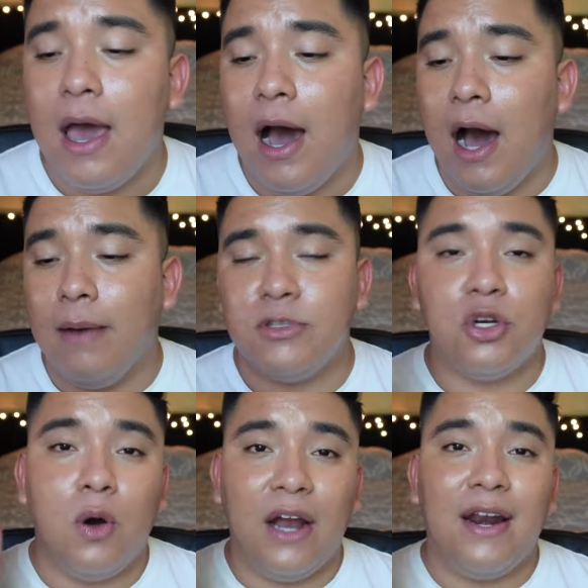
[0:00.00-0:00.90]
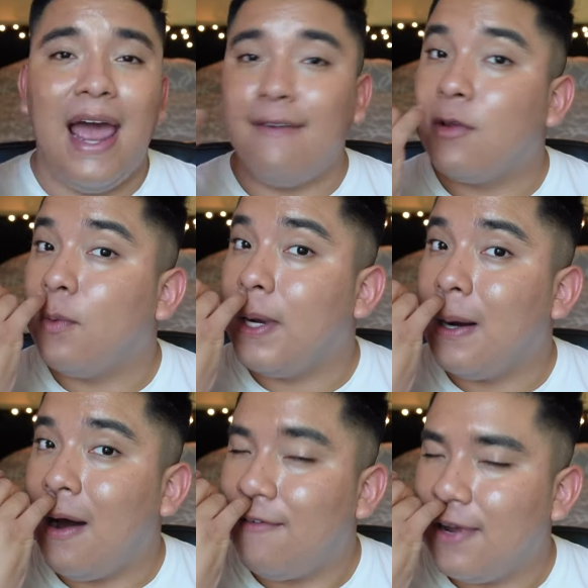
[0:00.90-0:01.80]
Um, so I'm gonna have to read
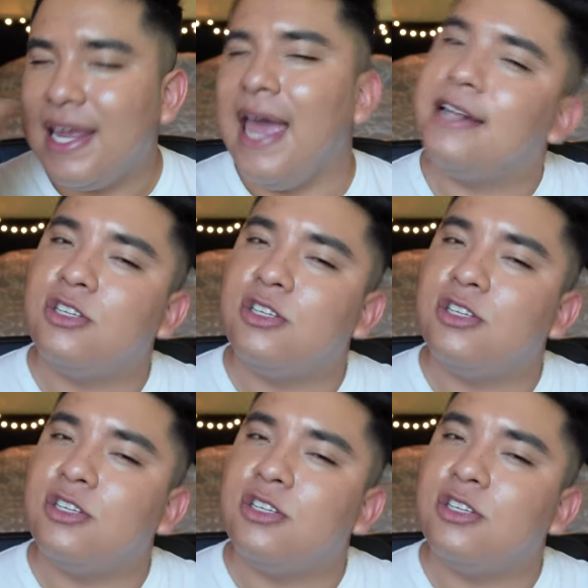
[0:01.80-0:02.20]
off again,